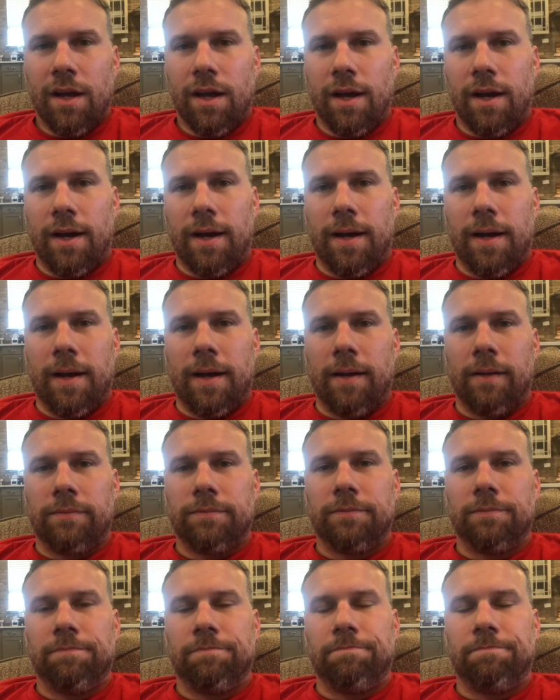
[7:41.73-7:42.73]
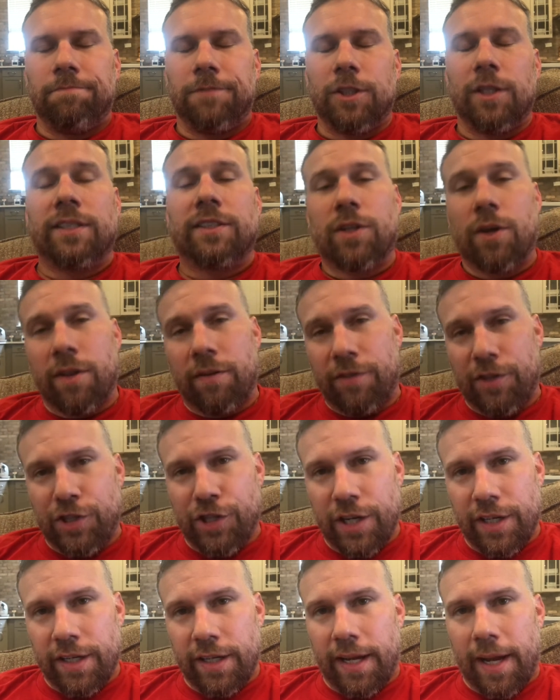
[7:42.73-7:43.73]
Uh, so let's go to the
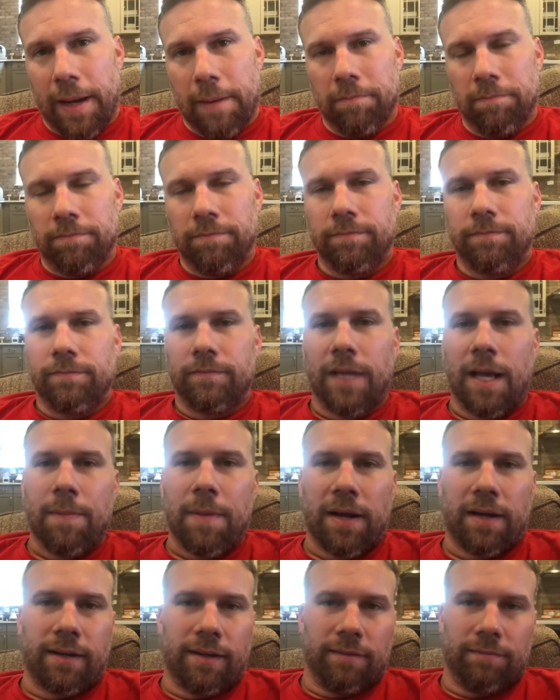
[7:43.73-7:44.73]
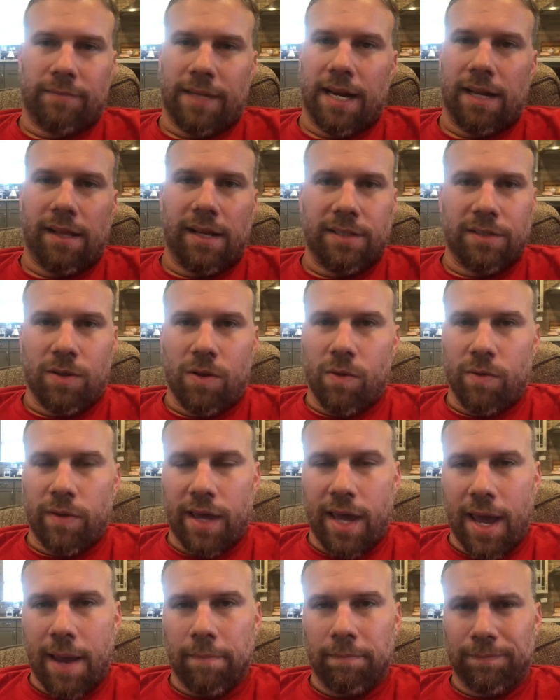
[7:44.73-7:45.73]
Virginia game. I'm not going to analyze the whole
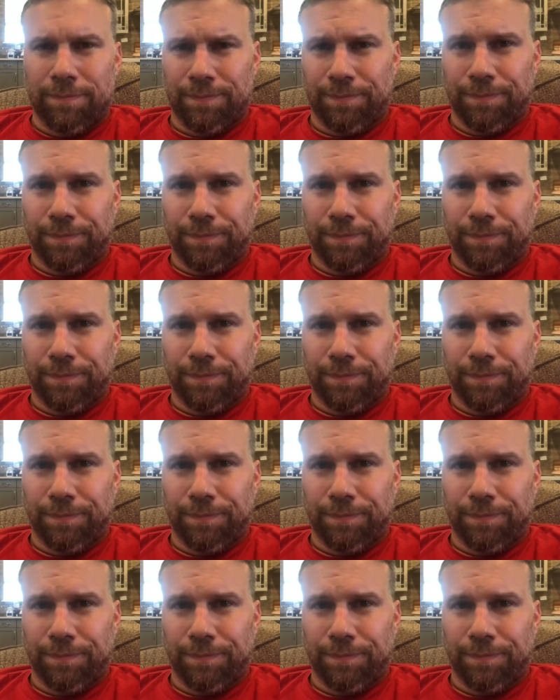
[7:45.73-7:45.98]
game.